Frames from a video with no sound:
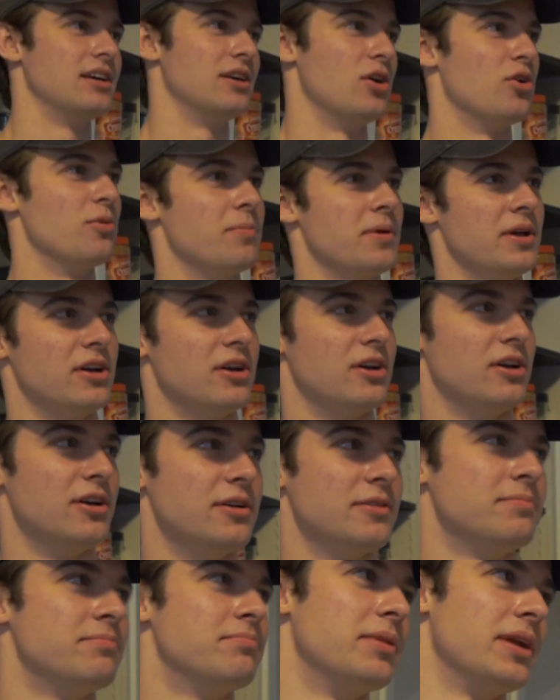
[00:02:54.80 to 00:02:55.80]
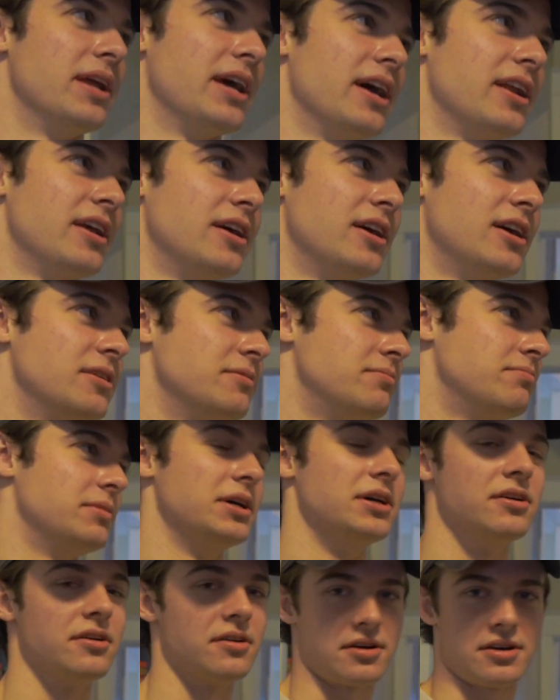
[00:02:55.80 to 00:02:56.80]
Oatmeal, banana,
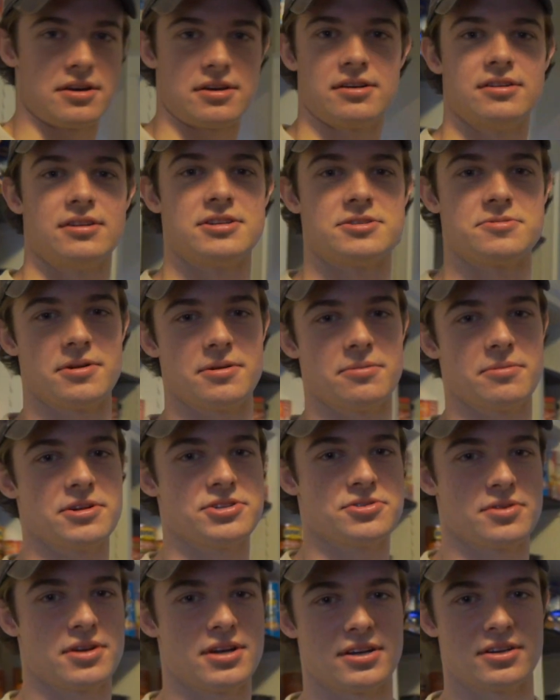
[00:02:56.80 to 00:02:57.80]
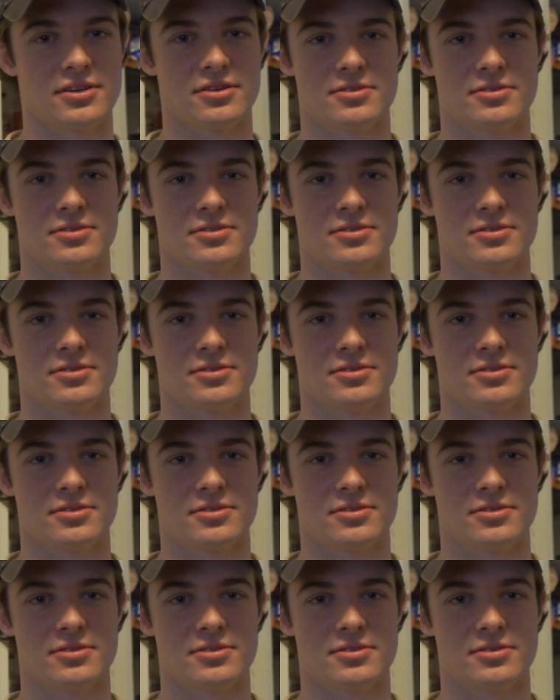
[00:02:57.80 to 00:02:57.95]
milk. That's pretty much what I do.